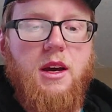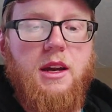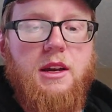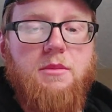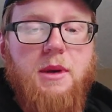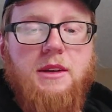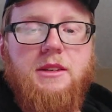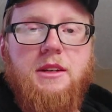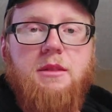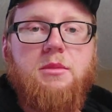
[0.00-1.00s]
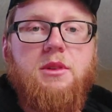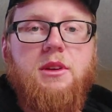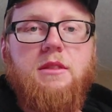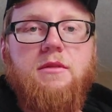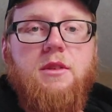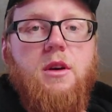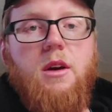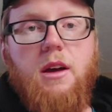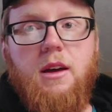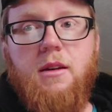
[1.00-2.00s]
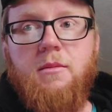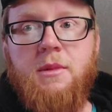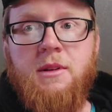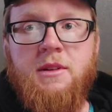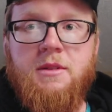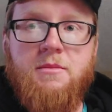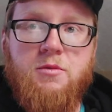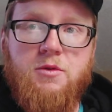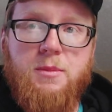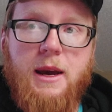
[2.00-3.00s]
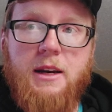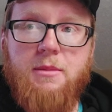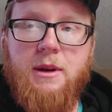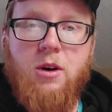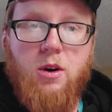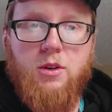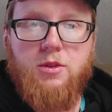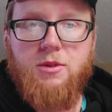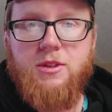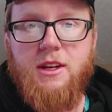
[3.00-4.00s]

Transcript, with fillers: And he basically believed, him in this respect being Aldrich,